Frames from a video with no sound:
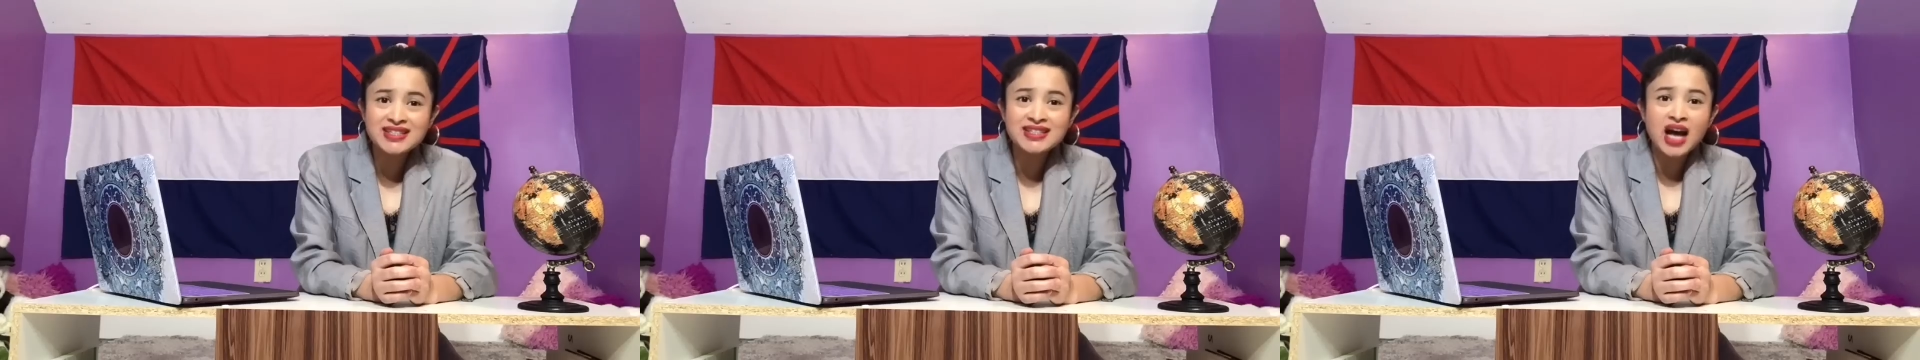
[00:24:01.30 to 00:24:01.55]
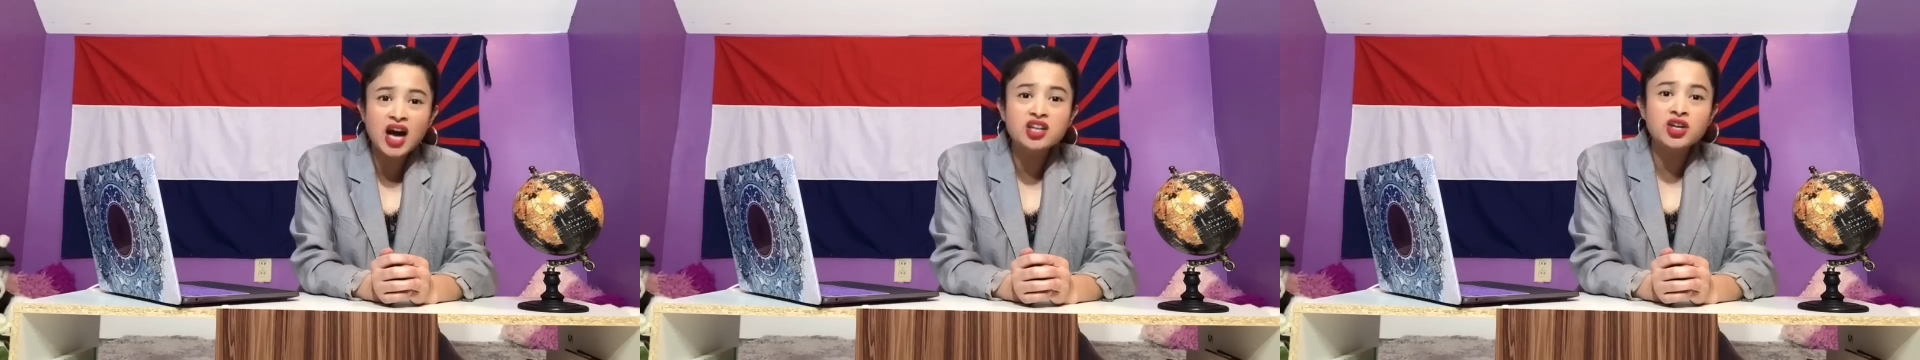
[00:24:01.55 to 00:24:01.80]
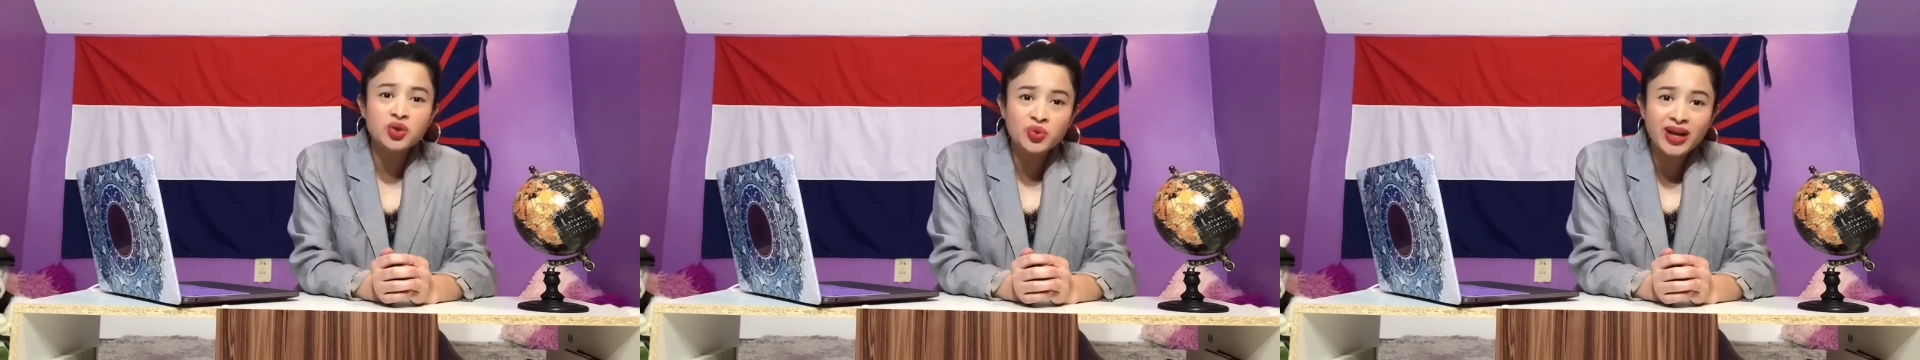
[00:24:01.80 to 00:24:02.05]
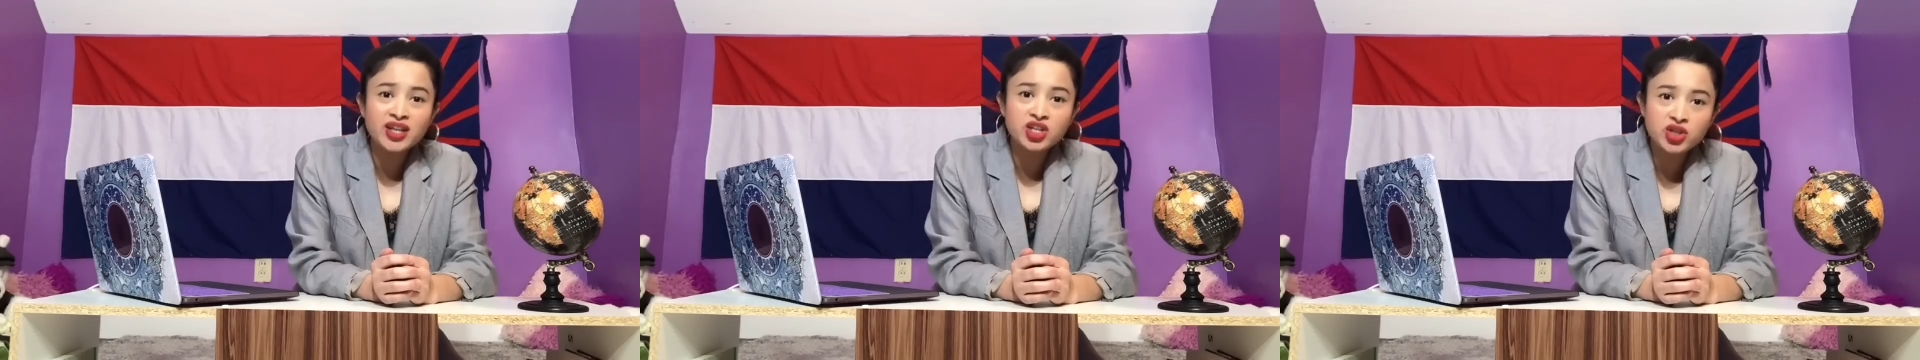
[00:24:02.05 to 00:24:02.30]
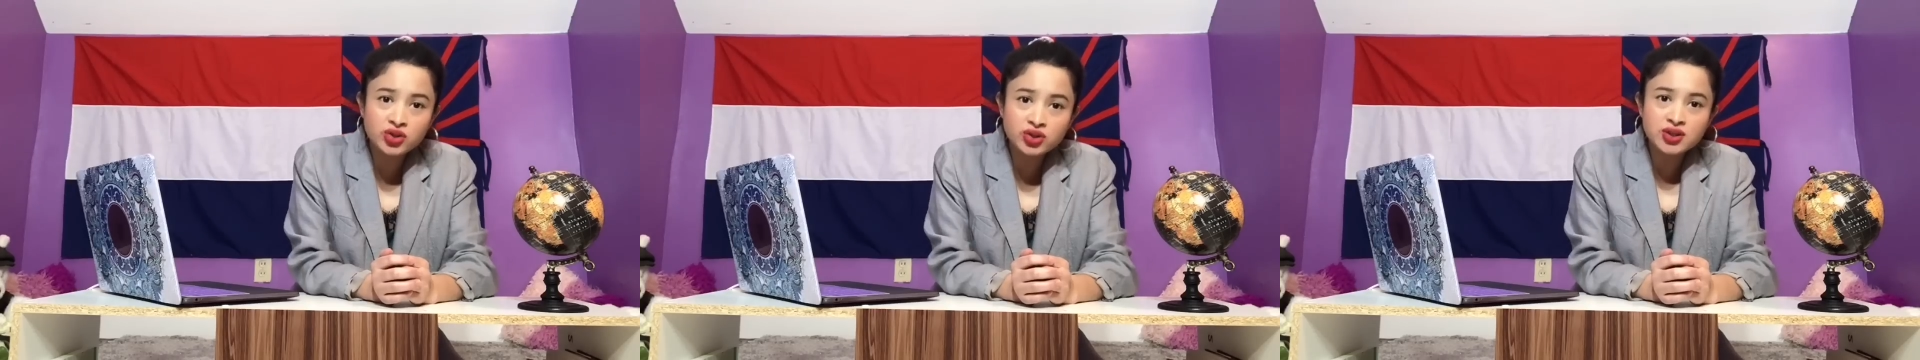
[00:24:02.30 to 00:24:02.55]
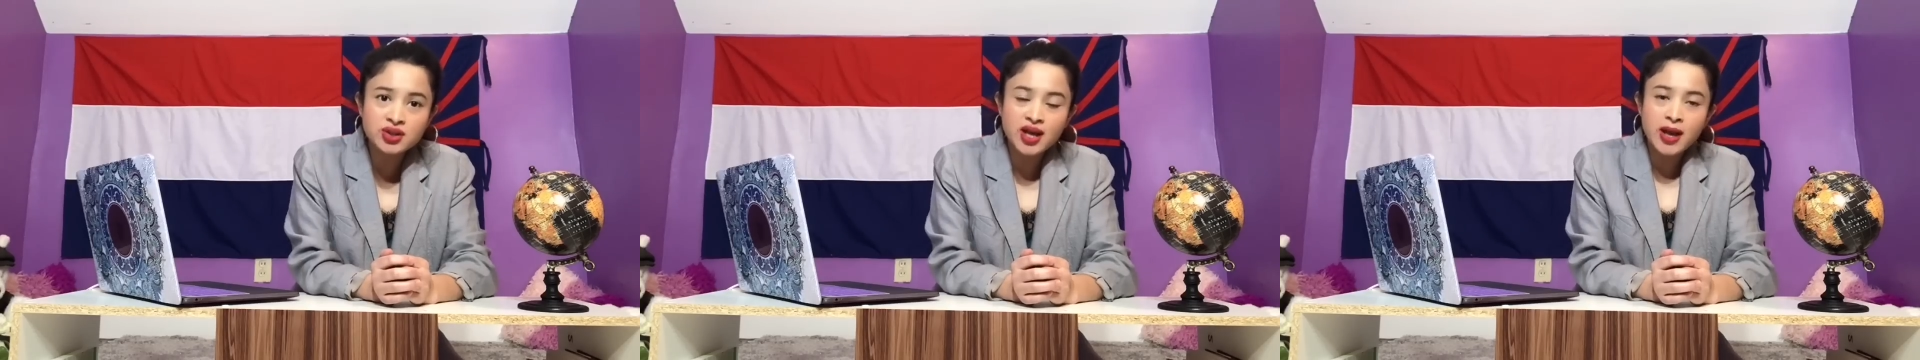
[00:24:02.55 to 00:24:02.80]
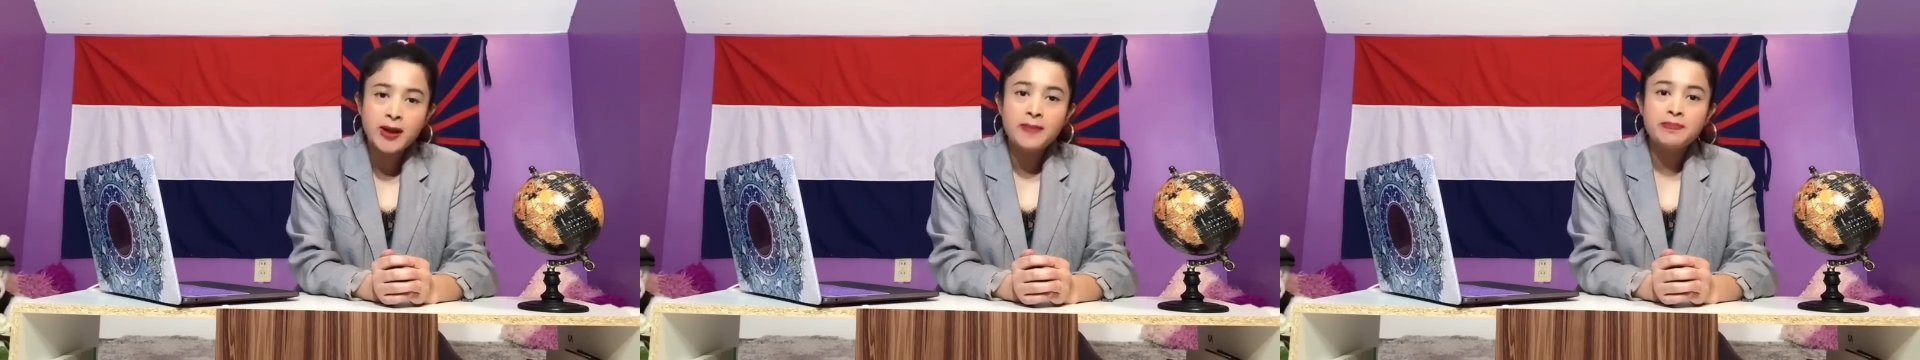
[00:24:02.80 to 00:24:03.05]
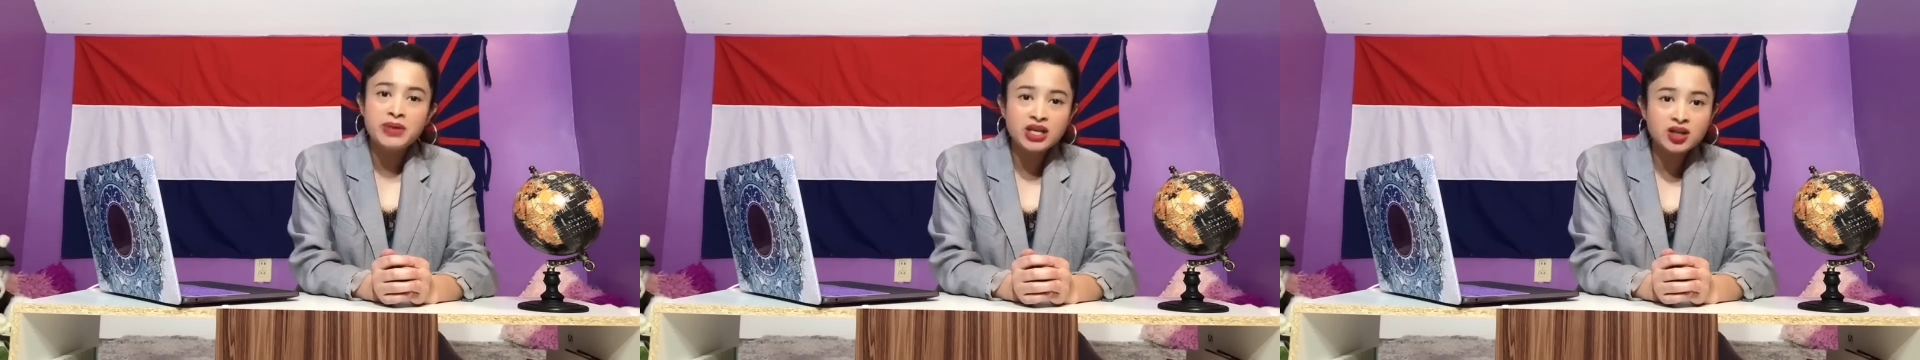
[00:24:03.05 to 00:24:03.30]
a Korean news
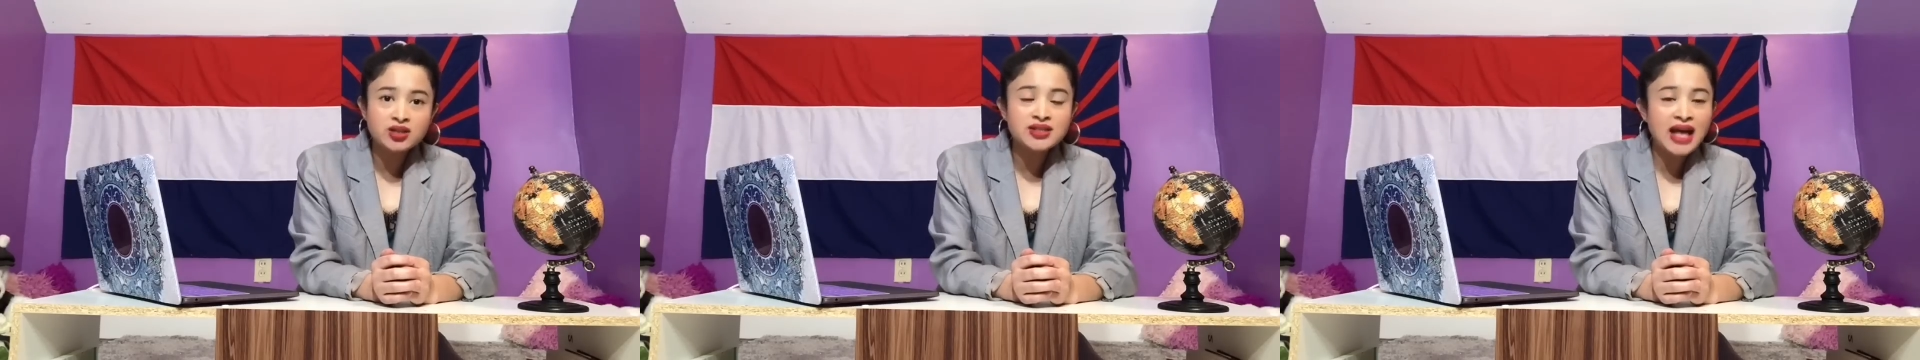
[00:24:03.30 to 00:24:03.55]
because